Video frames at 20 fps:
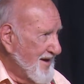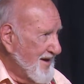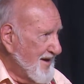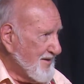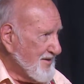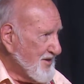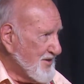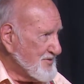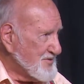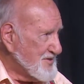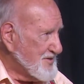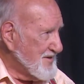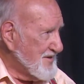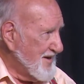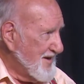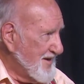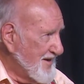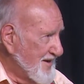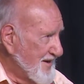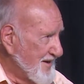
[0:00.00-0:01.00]
Because,
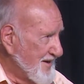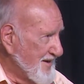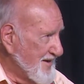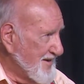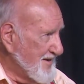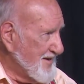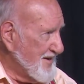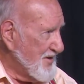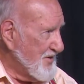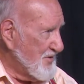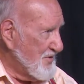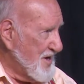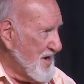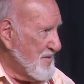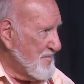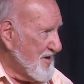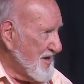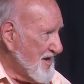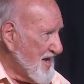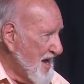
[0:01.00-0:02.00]
you know, when he
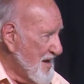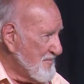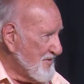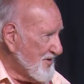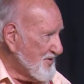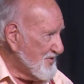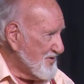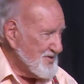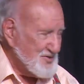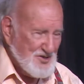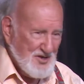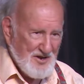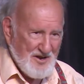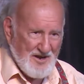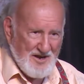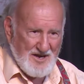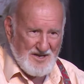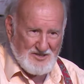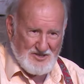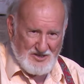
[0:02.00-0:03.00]
became a Christian
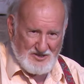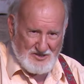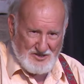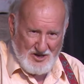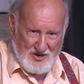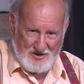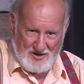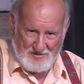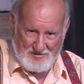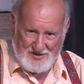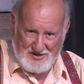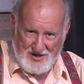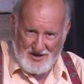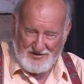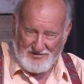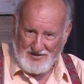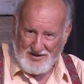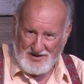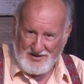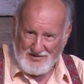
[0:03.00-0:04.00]
and he just sunk
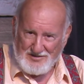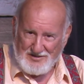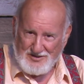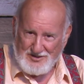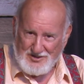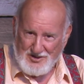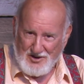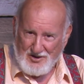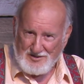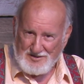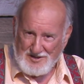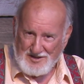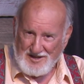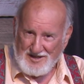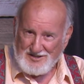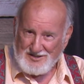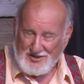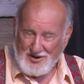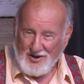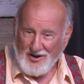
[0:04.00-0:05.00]
himself into the church and he
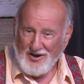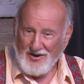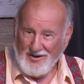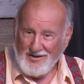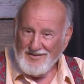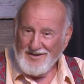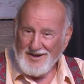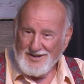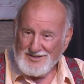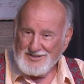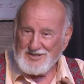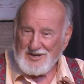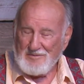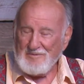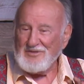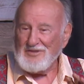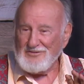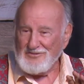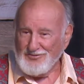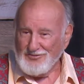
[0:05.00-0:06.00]
saw some
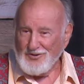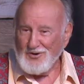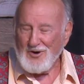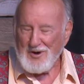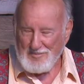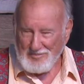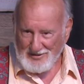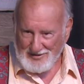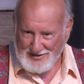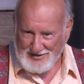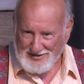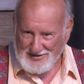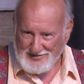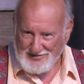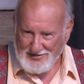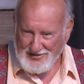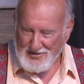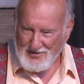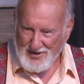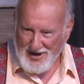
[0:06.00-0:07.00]
of the foibles
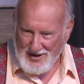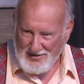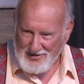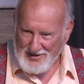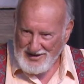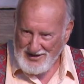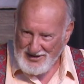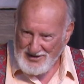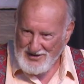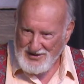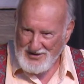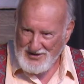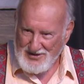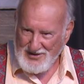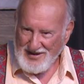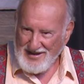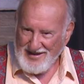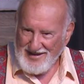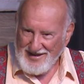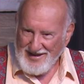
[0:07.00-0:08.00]
of the way we do.
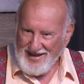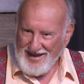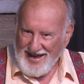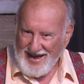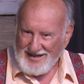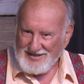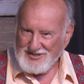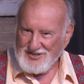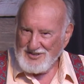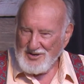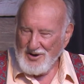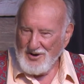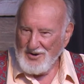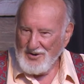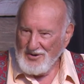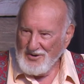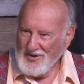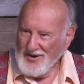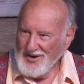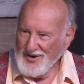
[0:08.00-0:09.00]
And
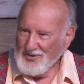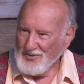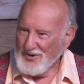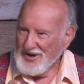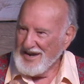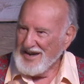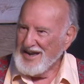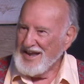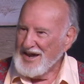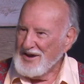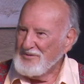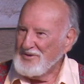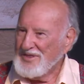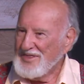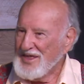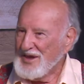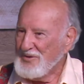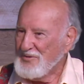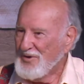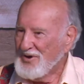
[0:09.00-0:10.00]
so one day when
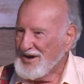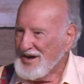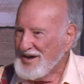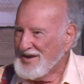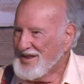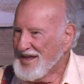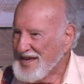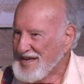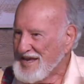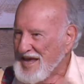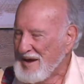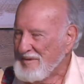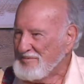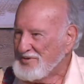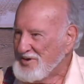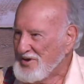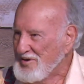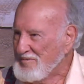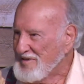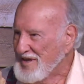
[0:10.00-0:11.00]
they came
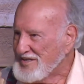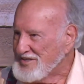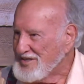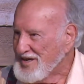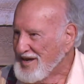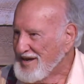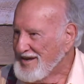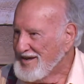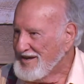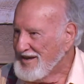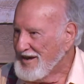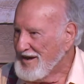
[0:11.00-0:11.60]
to him, they said,